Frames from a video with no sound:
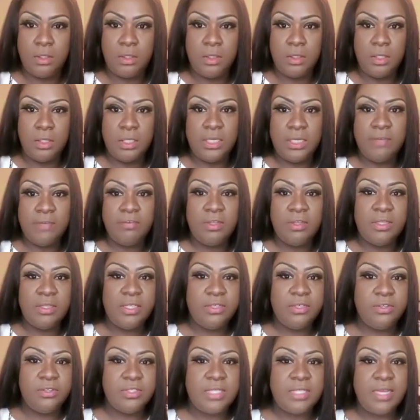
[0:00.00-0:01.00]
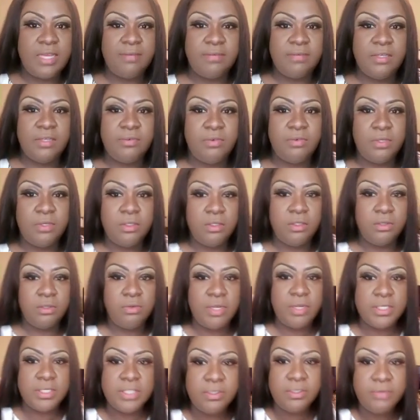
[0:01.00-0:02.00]
Different lenders have different
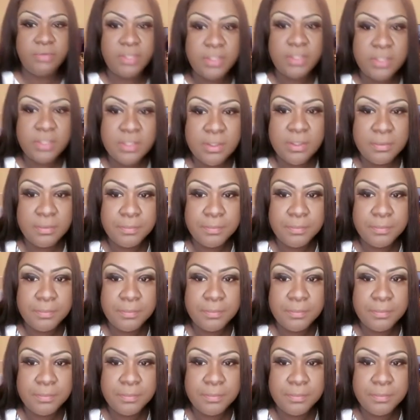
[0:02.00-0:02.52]
criterias.